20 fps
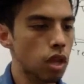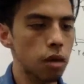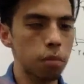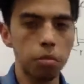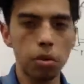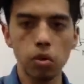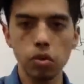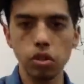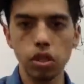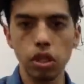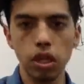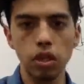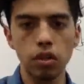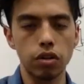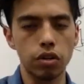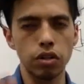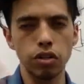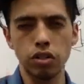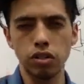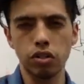a protein
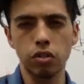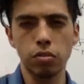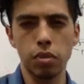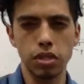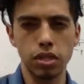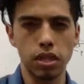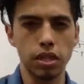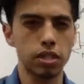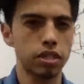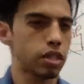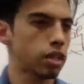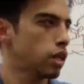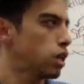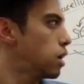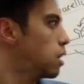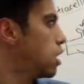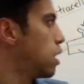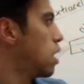or using too much energy.